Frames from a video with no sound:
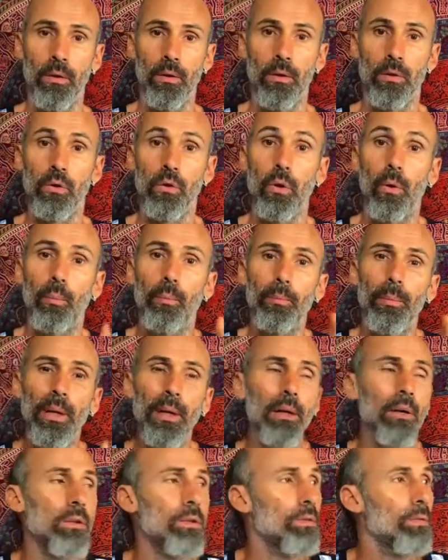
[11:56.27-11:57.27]
So
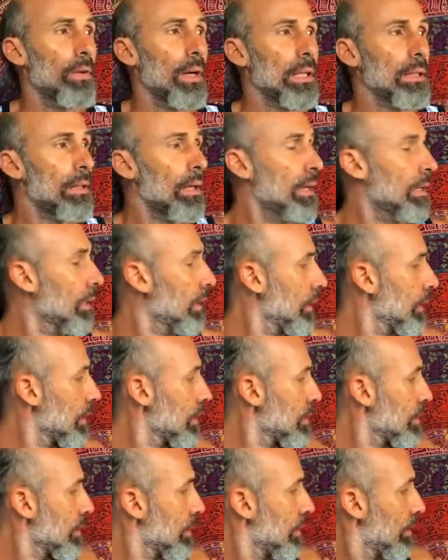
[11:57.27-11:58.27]
because Vata
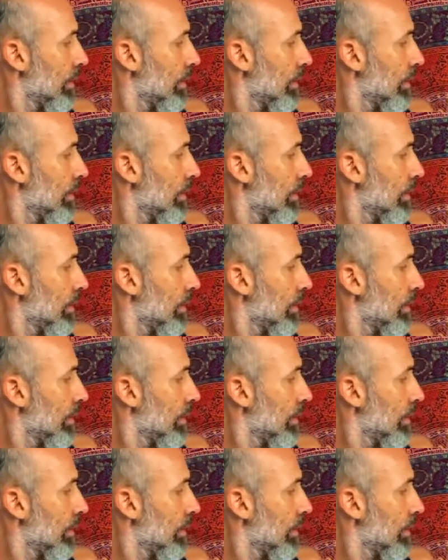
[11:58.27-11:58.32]
is